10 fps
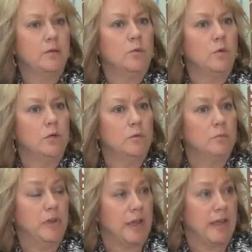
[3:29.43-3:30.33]
or we'll
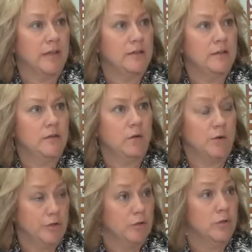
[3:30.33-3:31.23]
plan, or
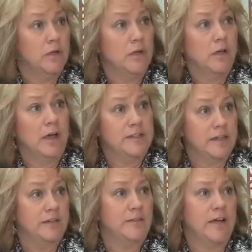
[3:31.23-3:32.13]
you'll
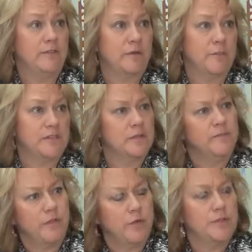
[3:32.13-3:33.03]
identify for me some
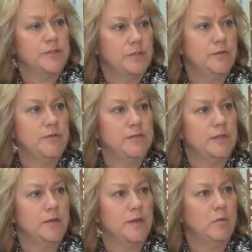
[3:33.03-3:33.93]
focus students,
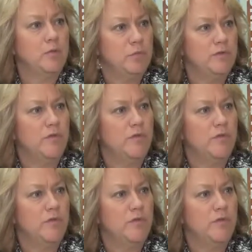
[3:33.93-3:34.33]
and then we'll move